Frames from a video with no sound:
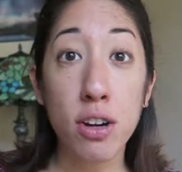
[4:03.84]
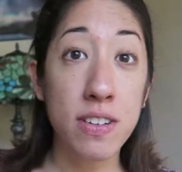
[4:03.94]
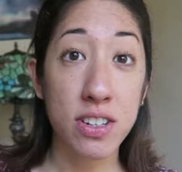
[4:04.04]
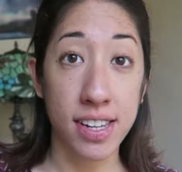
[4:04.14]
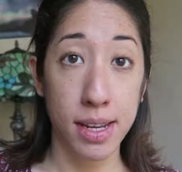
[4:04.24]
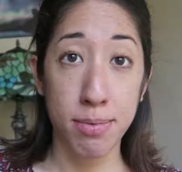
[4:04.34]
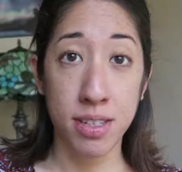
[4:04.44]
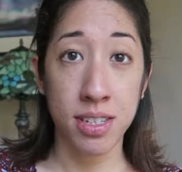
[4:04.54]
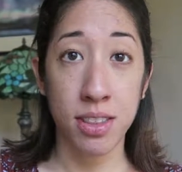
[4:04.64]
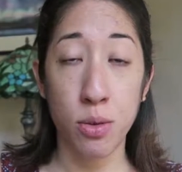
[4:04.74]

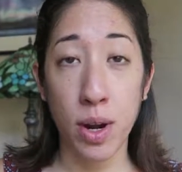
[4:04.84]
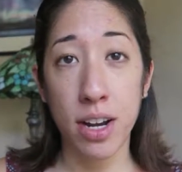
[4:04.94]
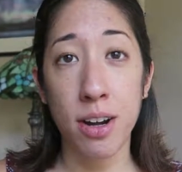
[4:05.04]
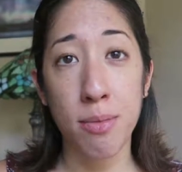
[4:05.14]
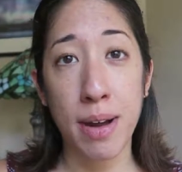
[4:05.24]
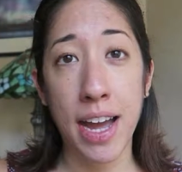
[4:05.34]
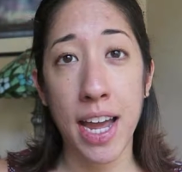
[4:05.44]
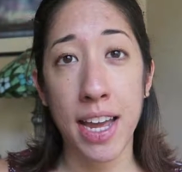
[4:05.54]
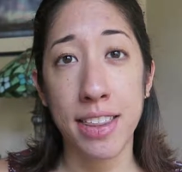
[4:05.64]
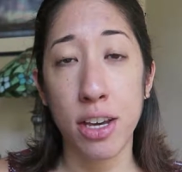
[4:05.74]
over-tipped the waiter
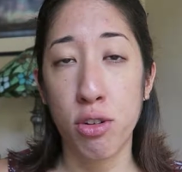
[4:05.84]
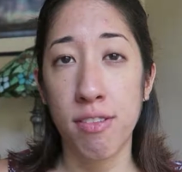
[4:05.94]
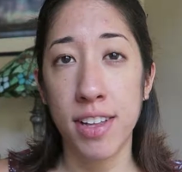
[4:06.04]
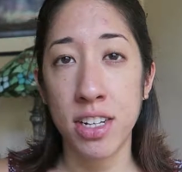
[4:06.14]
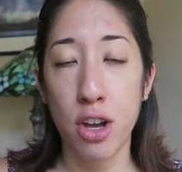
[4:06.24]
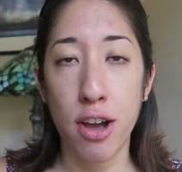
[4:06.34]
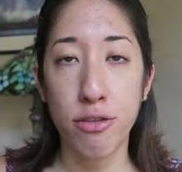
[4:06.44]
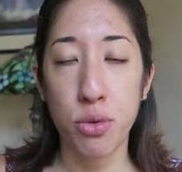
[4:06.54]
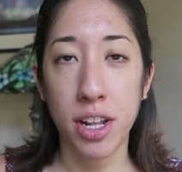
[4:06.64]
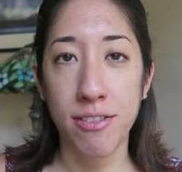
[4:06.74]
by the equivalent
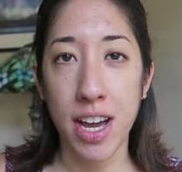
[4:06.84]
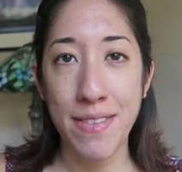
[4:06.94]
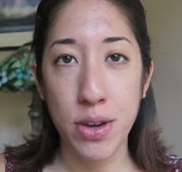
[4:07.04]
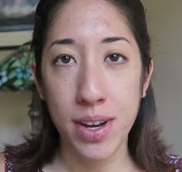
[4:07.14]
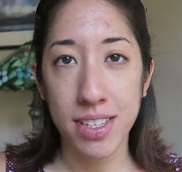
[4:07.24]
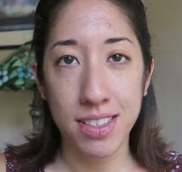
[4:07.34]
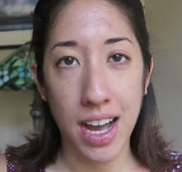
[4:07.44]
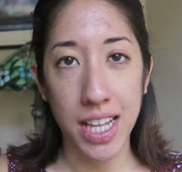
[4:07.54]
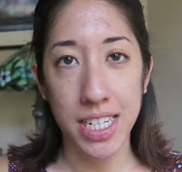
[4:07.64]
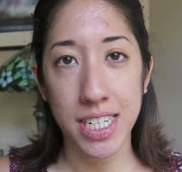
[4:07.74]
of $25
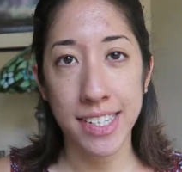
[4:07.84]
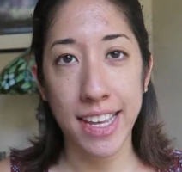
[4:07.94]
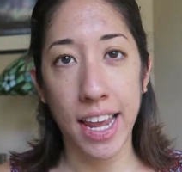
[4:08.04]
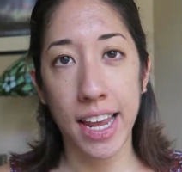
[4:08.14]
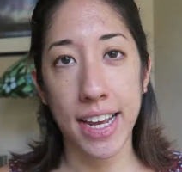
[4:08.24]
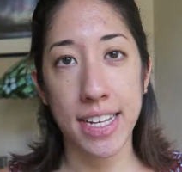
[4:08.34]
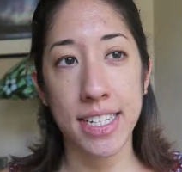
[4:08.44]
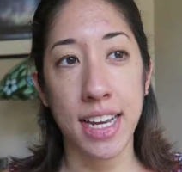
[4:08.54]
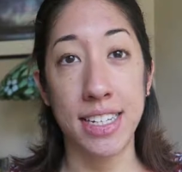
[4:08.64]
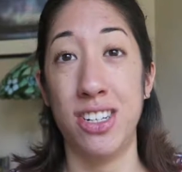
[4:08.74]
US,
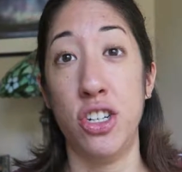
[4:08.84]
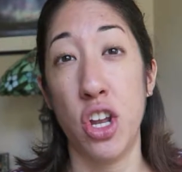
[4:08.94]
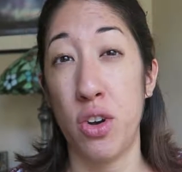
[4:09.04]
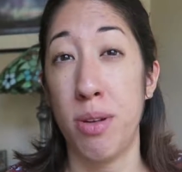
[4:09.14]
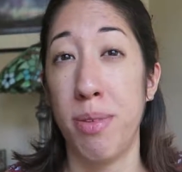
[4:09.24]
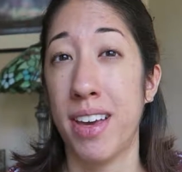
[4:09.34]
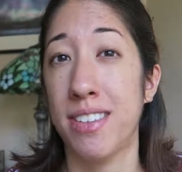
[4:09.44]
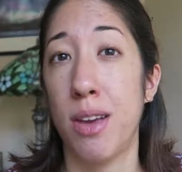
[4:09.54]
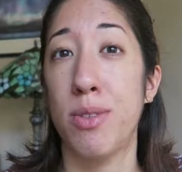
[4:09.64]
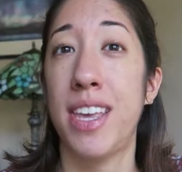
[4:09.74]
and I didn't know it
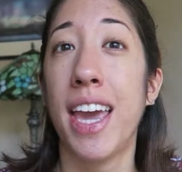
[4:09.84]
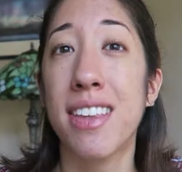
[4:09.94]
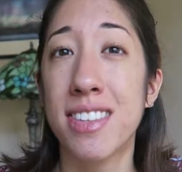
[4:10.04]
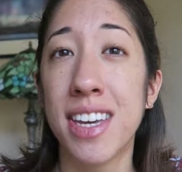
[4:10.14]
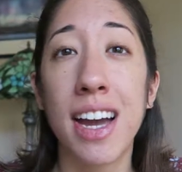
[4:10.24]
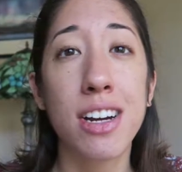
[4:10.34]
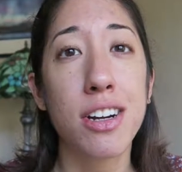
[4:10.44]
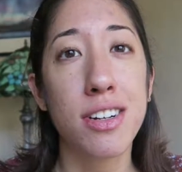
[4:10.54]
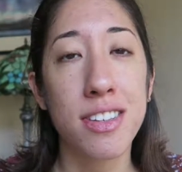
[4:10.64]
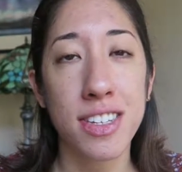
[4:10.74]
because I was hazy on
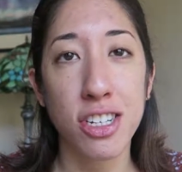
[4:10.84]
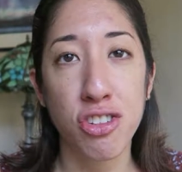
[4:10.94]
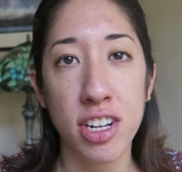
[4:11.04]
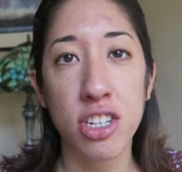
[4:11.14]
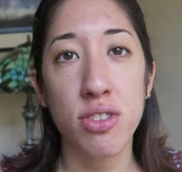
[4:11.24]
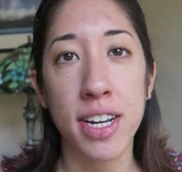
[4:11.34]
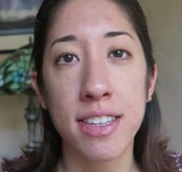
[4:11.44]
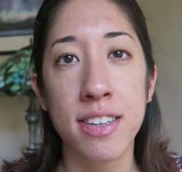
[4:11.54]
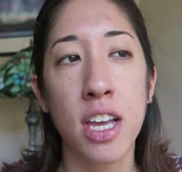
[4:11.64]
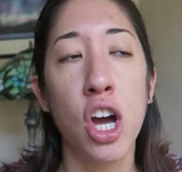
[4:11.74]
currency exchange
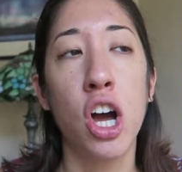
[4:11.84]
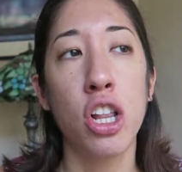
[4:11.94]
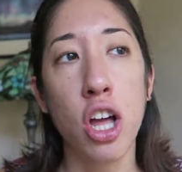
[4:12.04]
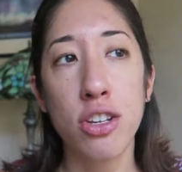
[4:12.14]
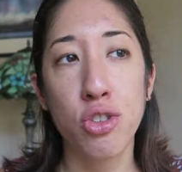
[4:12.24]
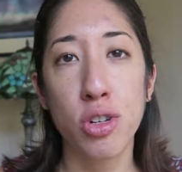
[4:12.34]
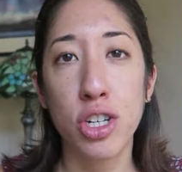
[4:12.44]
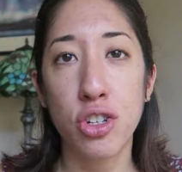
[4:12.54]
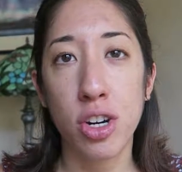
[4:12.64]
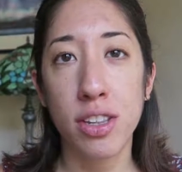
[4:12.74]
rates. Long
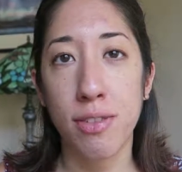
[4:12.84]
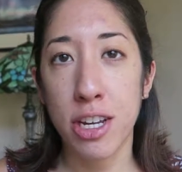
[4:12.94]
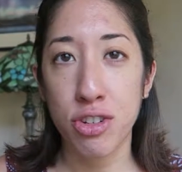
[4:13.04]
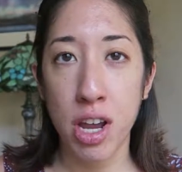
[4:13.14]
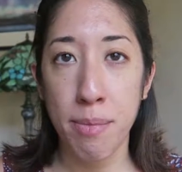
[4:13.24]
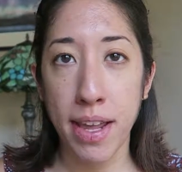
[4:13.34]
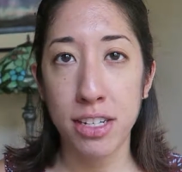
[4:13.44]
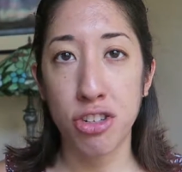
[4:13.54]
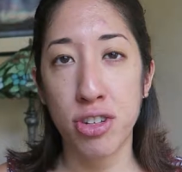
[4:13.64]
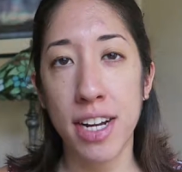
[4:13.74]
story short, the restaurant
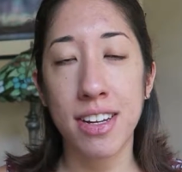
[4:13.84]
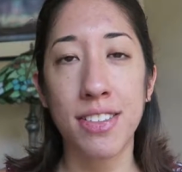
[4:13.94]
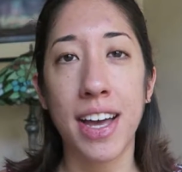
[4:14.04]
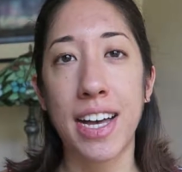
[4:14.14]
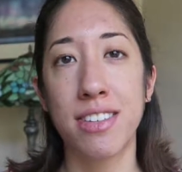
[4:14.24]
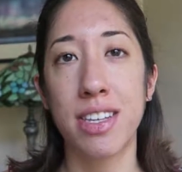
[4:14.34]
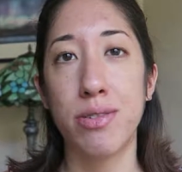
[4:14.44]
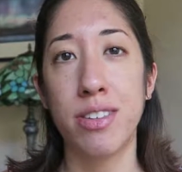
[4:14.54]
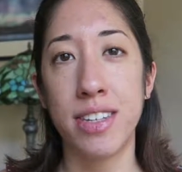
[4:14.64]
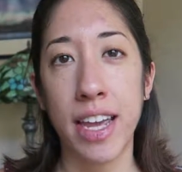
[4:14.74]
managed to track down the hostel I
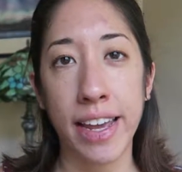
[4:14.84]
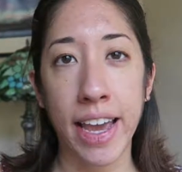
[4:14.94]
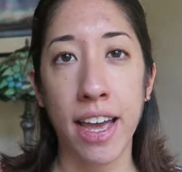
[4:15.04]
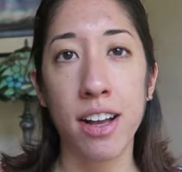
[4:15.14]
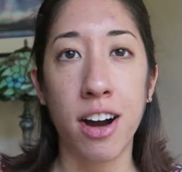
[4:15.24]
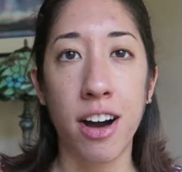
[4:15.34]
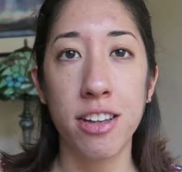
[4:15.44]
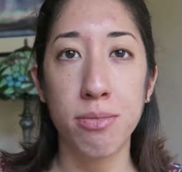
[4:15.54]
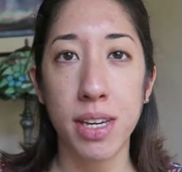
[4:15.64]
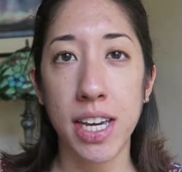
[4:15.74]
was staying at and
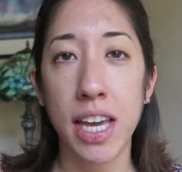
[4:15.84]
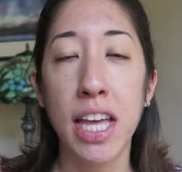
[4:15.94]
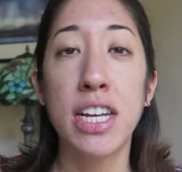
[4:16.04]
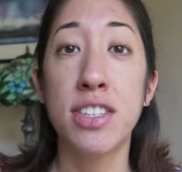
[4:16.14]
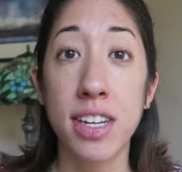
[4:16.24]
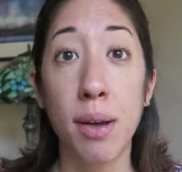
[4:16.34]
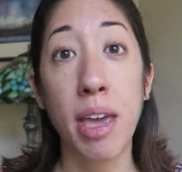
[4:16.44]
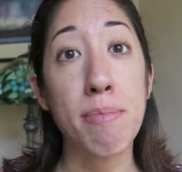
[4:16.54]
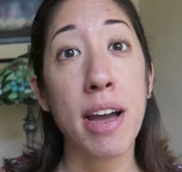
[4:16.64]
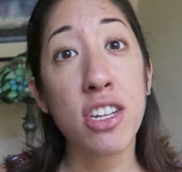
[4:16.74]
called me to come
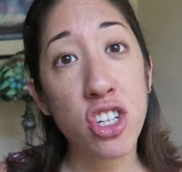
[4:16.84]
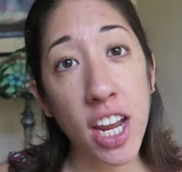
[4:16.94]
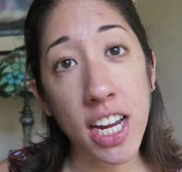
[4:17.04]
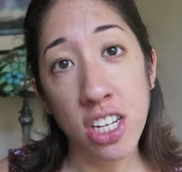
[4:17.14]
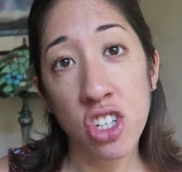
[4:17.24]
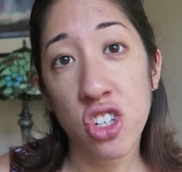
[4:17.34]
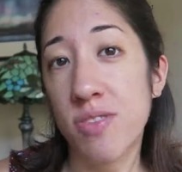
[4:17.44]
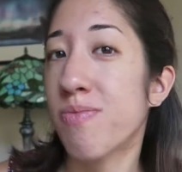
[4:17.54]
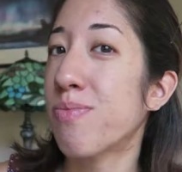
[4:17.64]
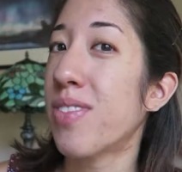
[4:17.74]
get my change.